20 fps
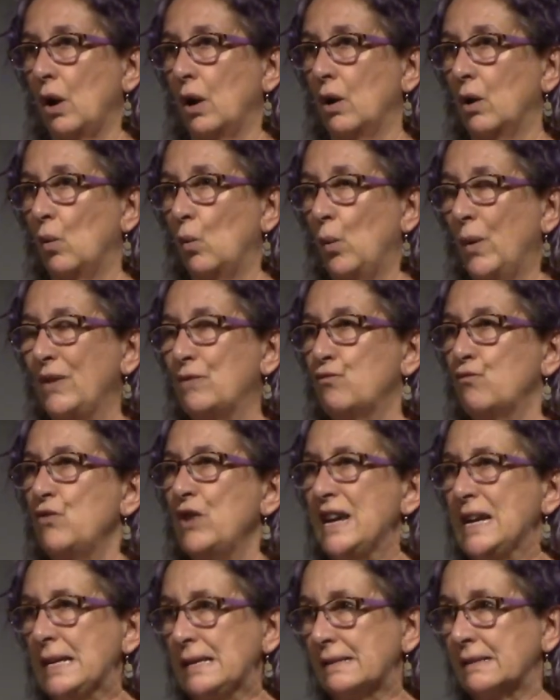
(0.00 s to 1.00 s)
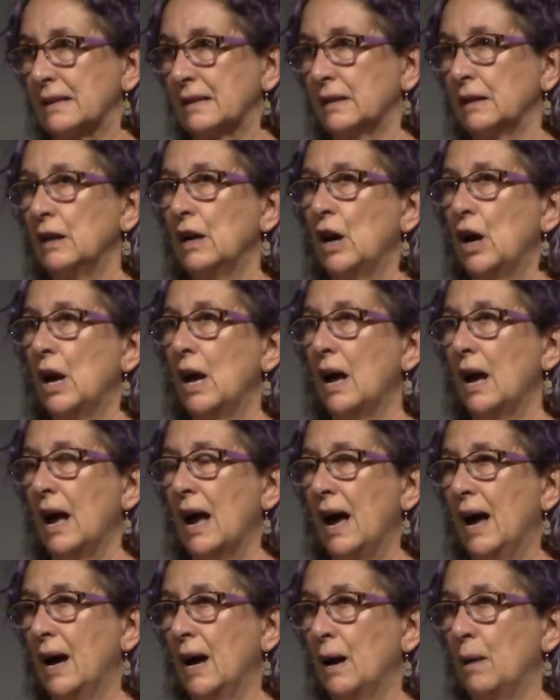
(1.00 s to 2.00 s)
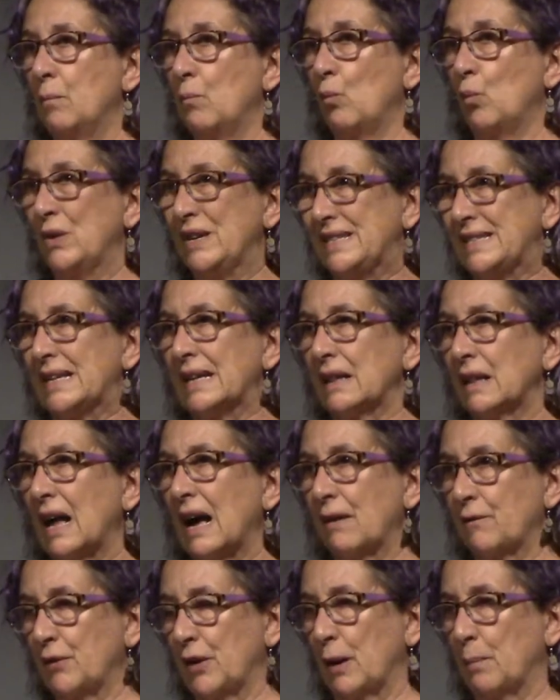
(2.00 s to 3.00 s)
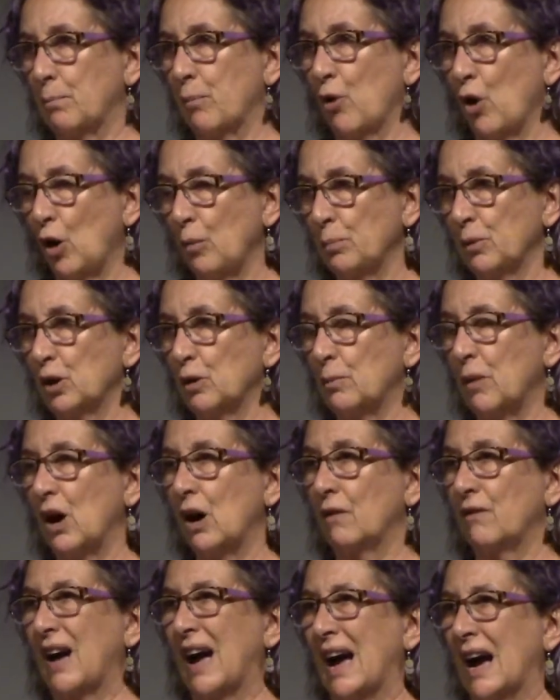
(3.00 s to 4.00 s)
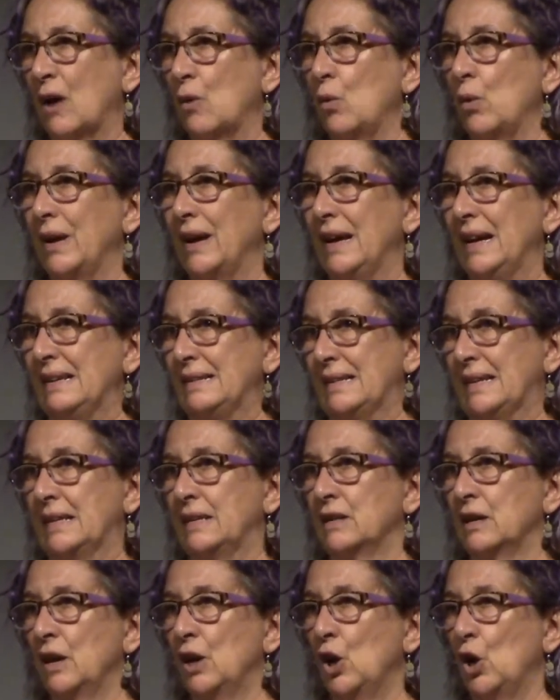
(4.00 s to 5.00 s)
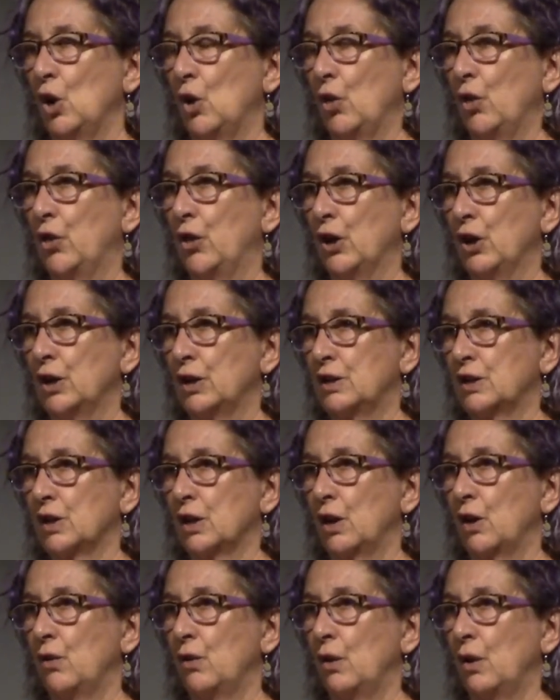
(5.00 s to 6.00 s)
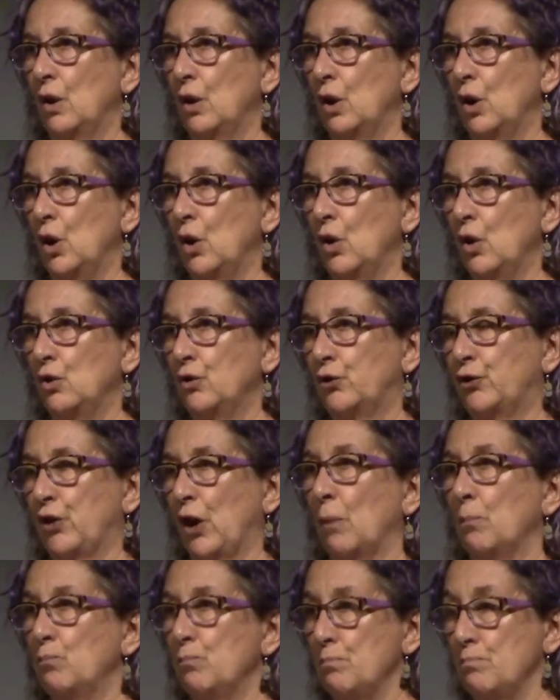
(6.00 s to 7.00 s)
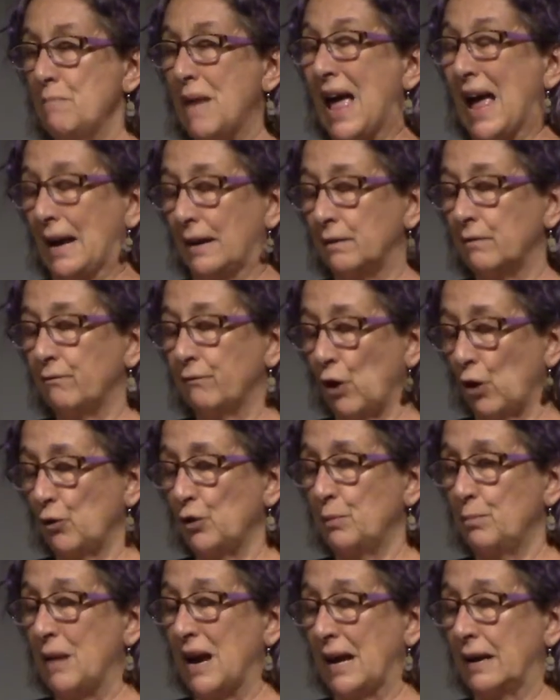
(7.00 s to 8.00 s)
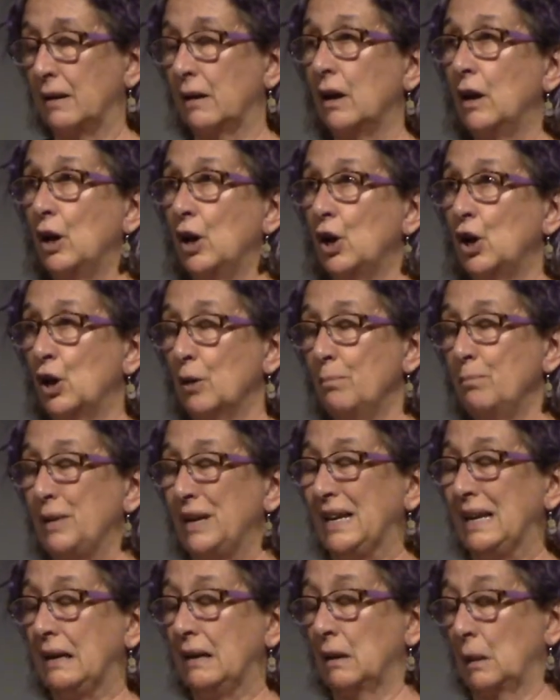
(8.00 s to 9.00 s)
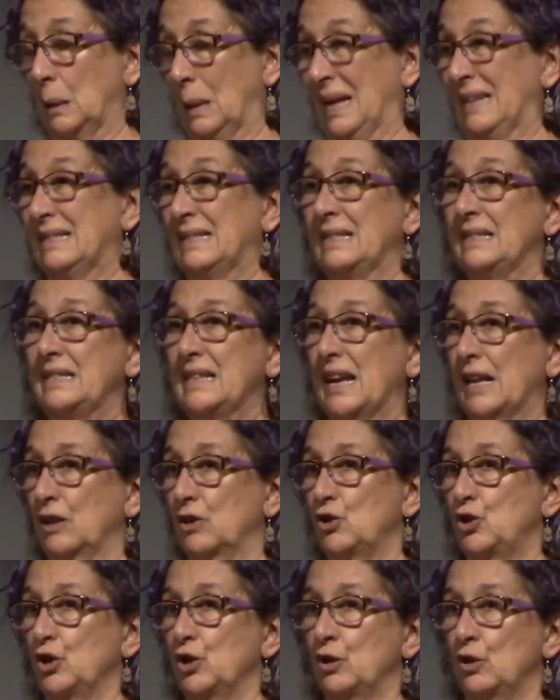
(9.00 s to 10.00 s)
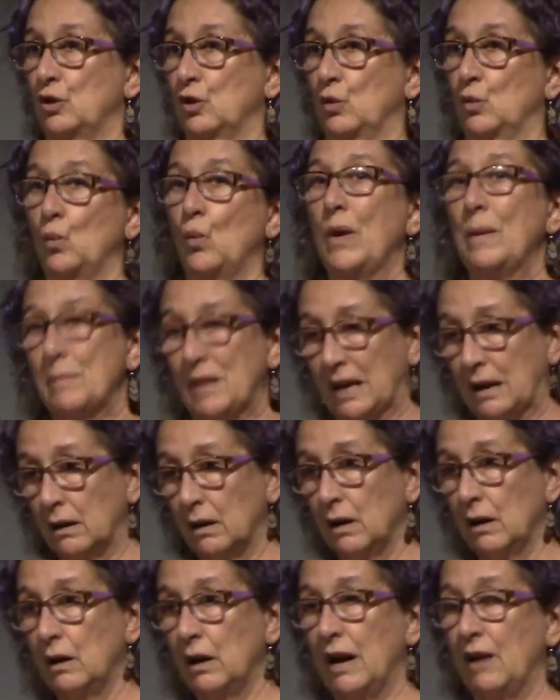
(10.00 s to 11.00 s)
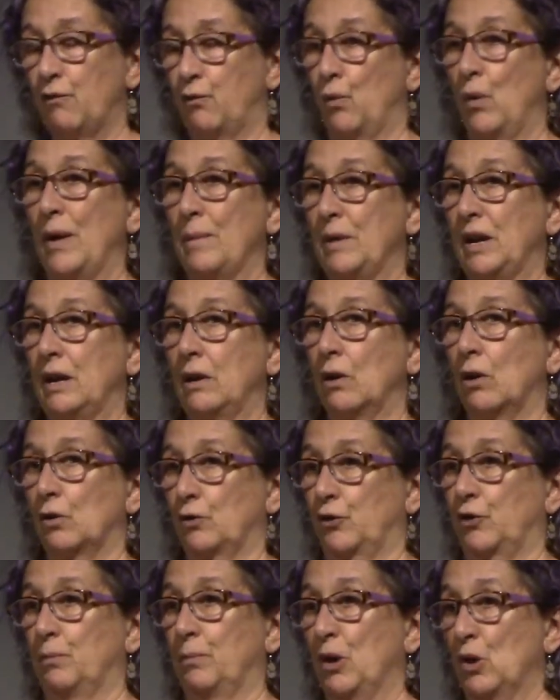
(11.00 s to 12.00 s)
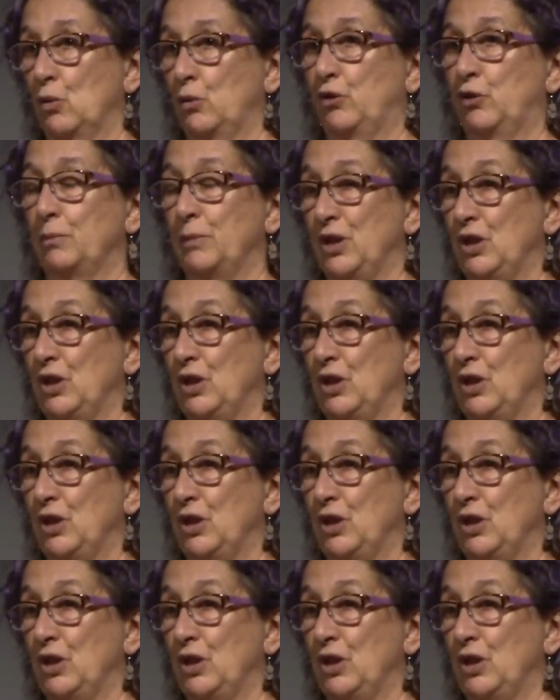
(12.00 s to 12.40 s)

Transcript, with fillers: with reason, um, we still have that problem of how is it that some men, foreign men, can be less intelligent than women if women are supposed to be